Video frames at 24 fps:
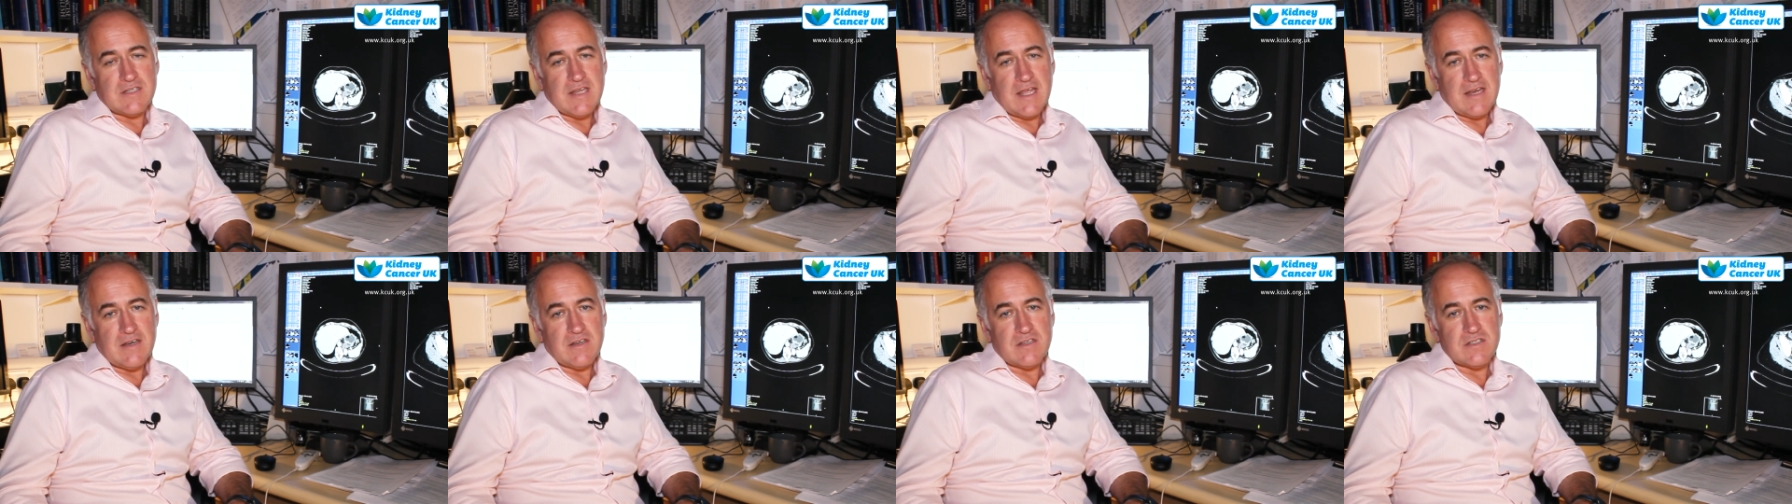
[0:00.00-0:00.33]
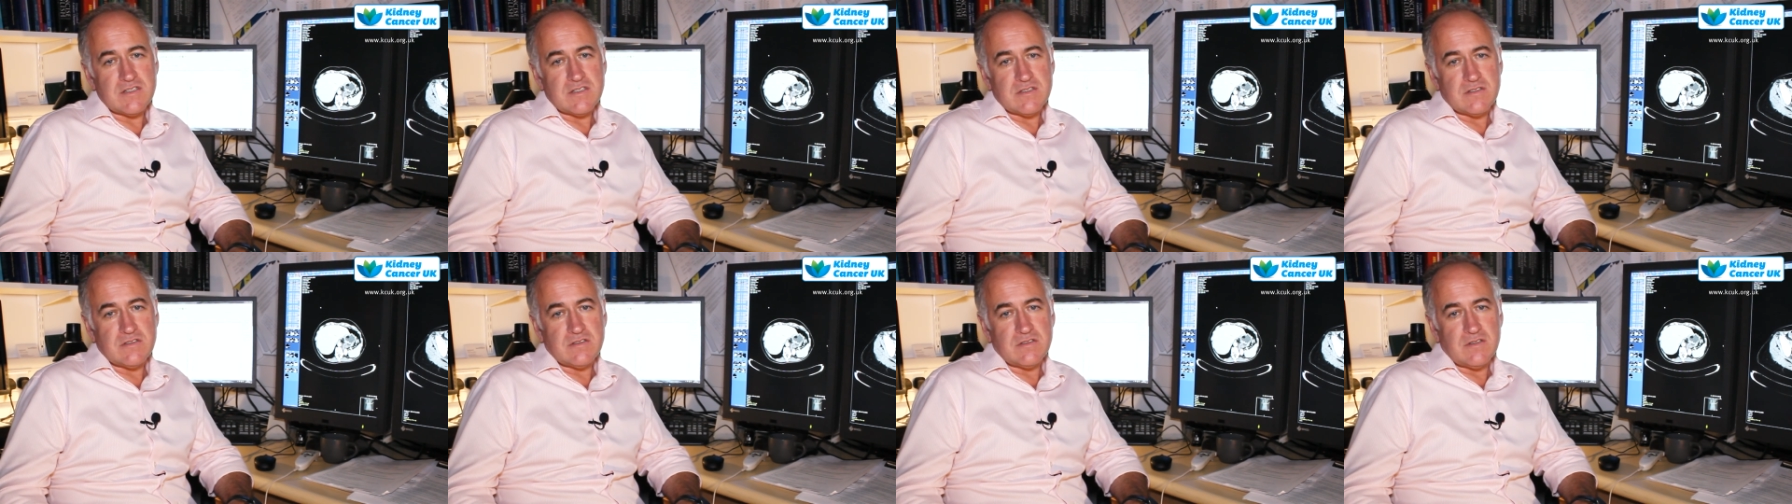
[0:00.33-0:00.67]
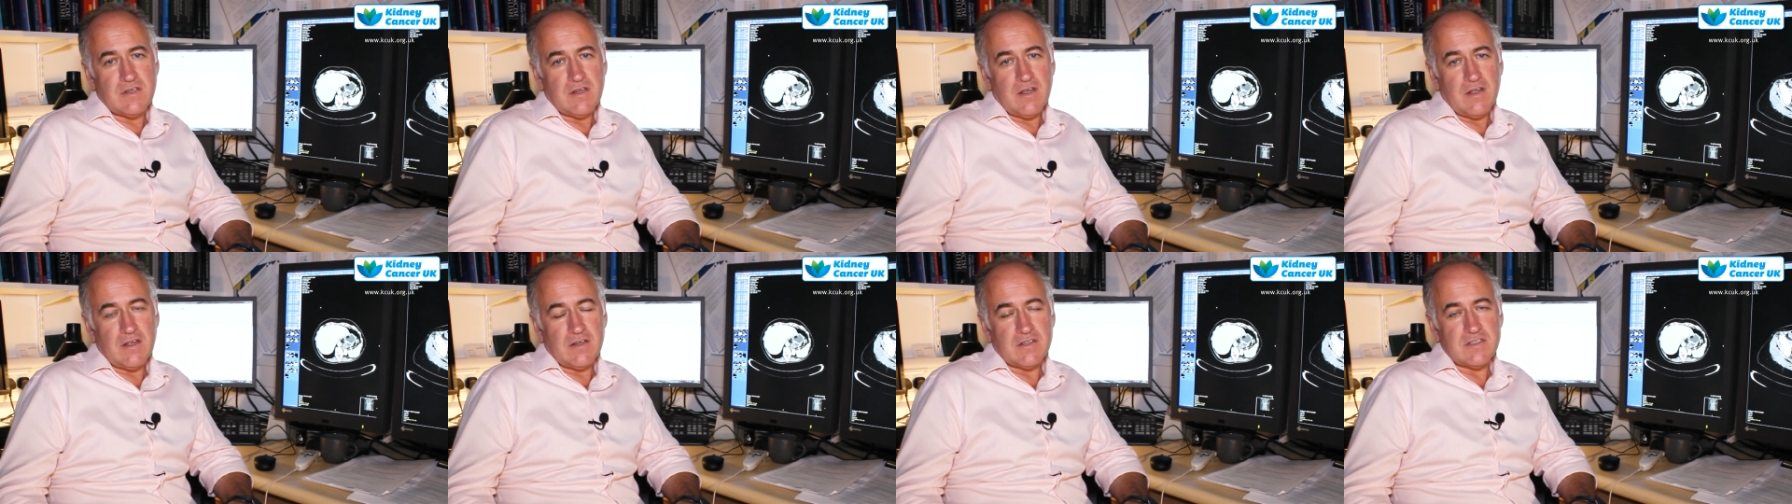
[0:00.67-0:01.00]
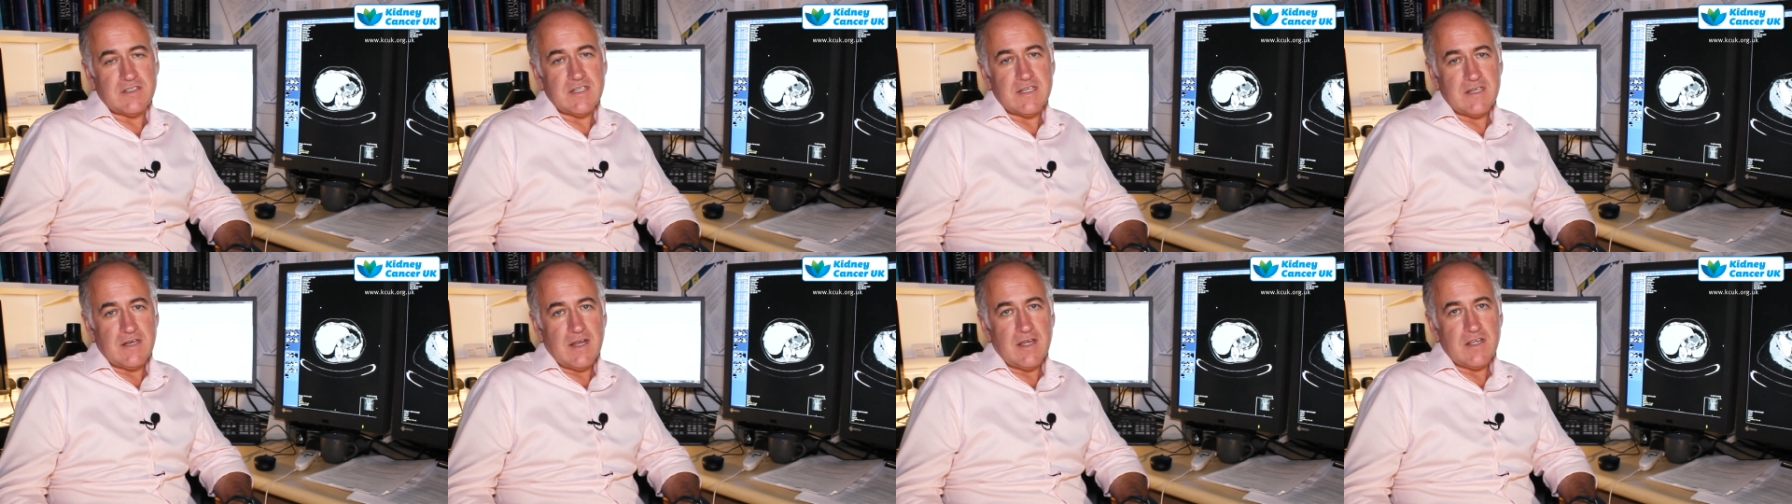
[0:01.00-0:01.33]
dead
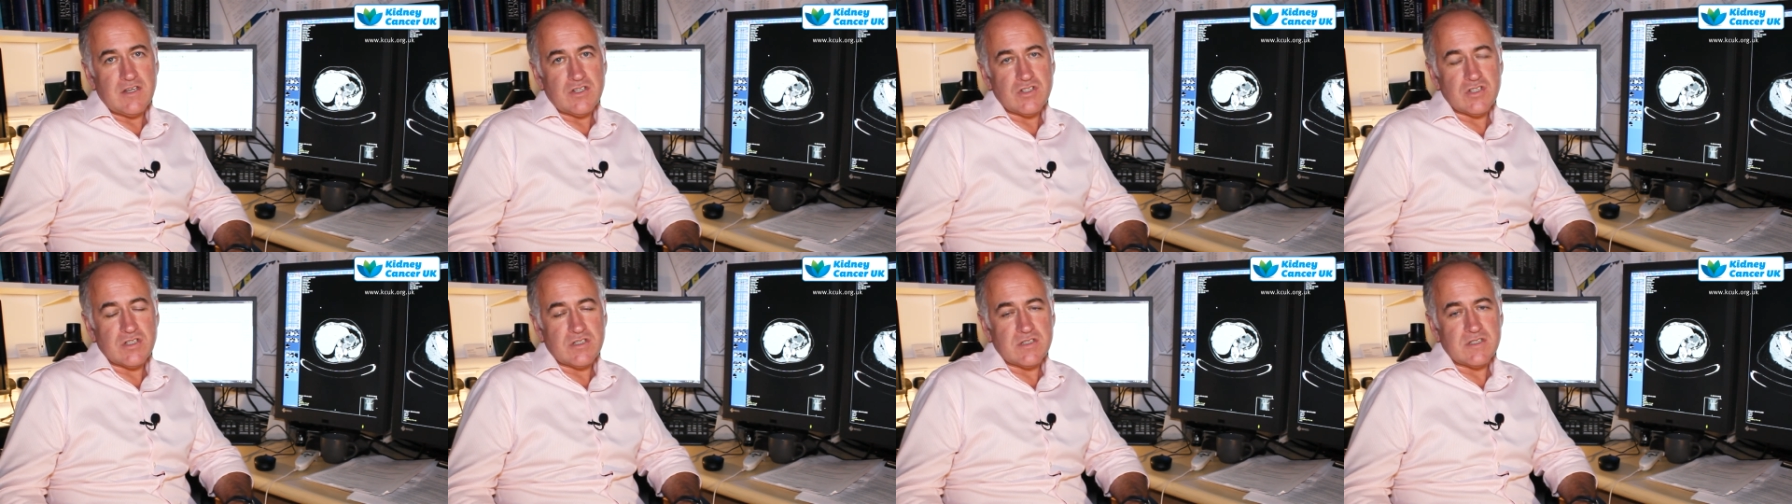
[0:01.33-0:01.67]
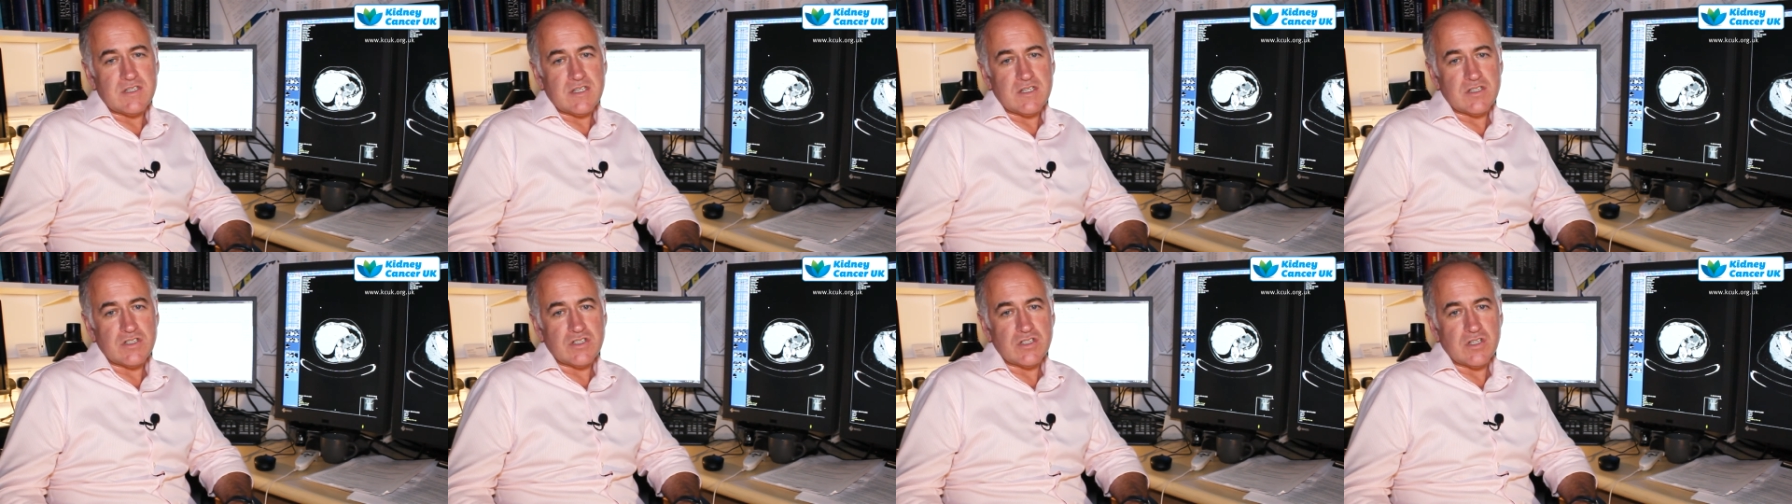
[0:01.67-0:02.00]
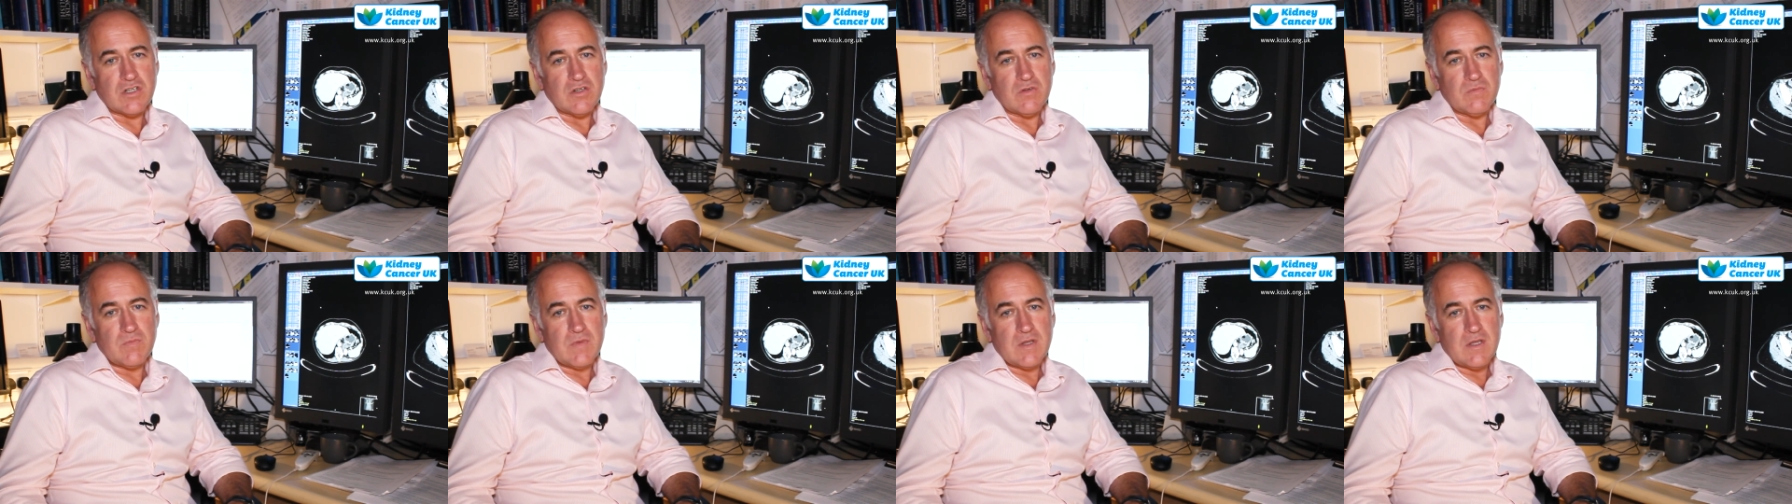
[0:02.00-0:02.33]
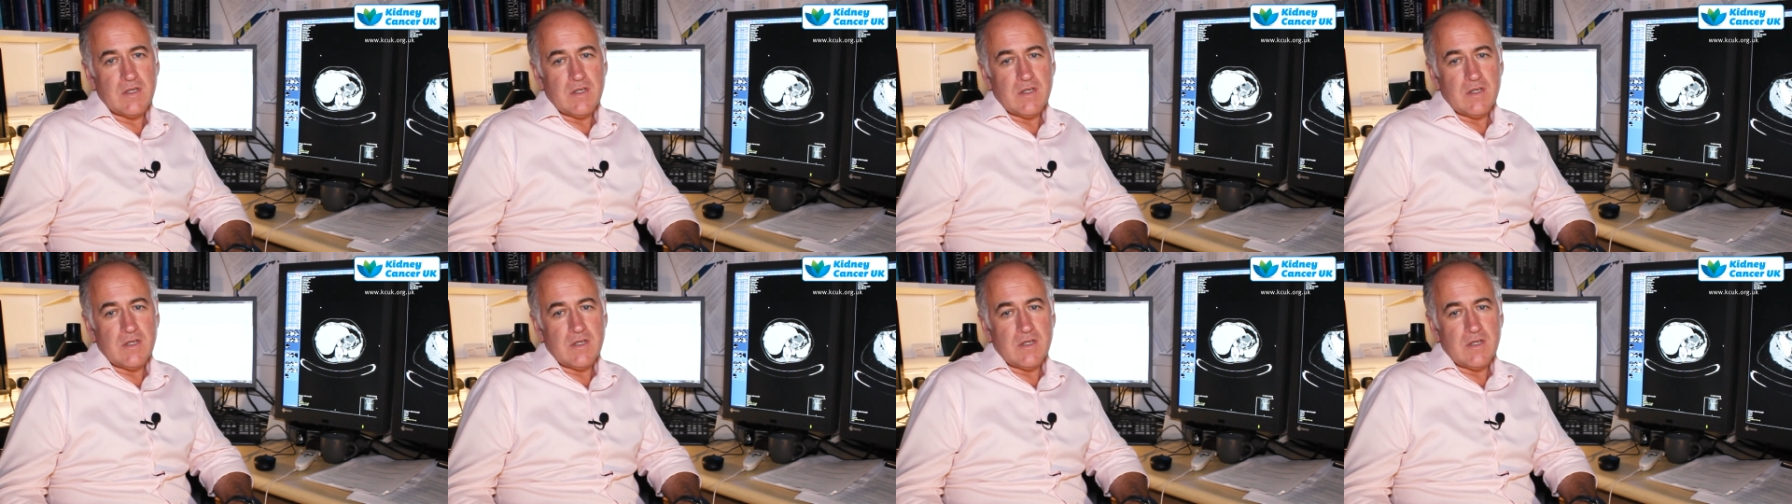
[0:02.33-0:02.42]
denatured tissue.